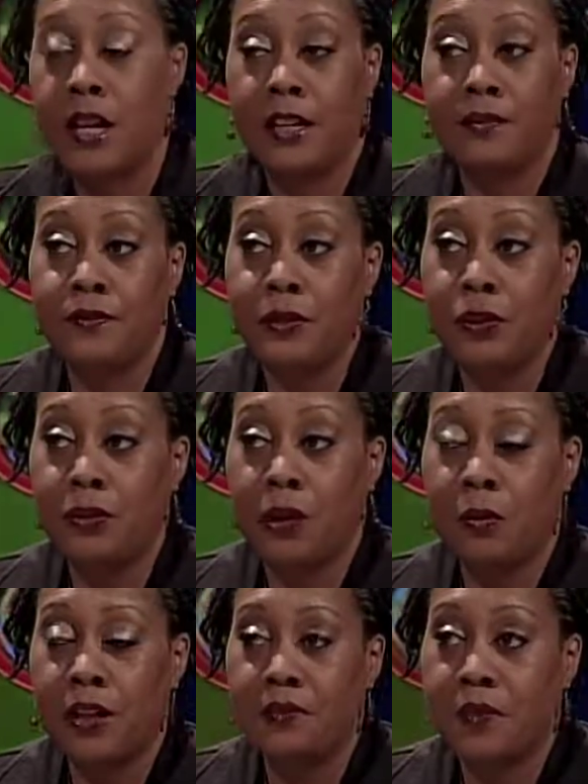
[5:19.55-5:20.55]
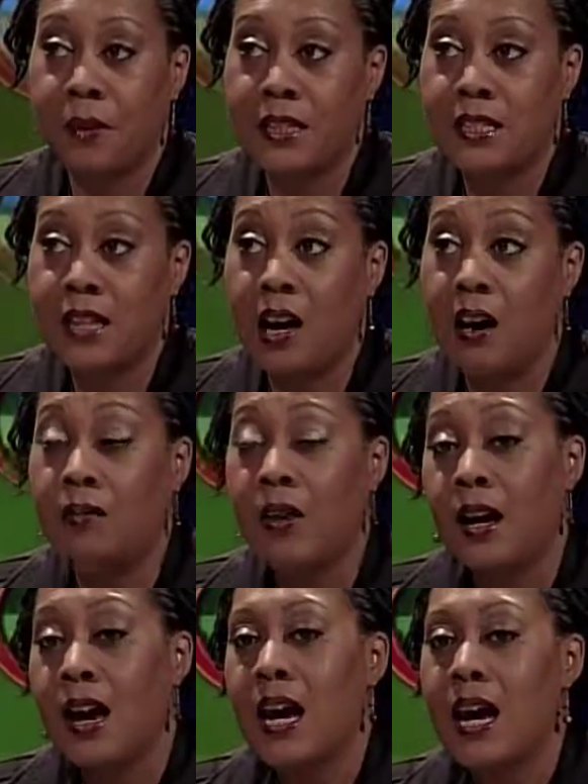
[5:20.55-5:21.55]
kind of future I wanted for
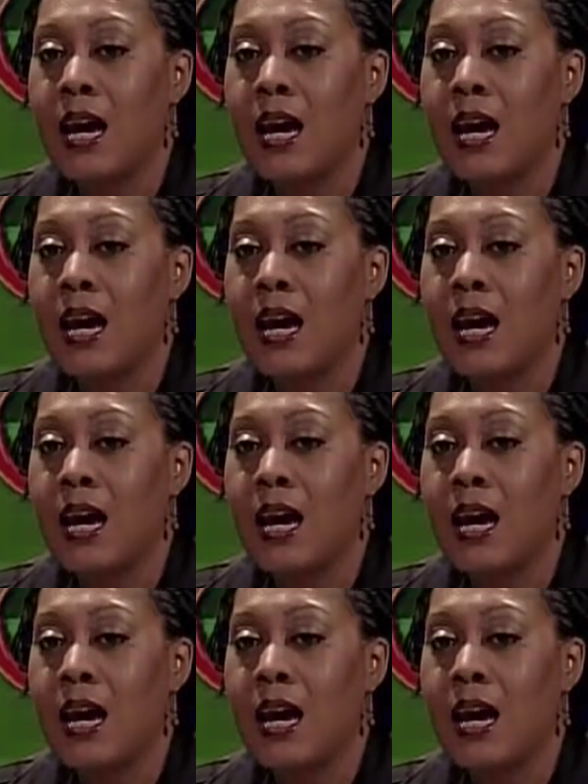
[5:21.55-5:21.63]
myself,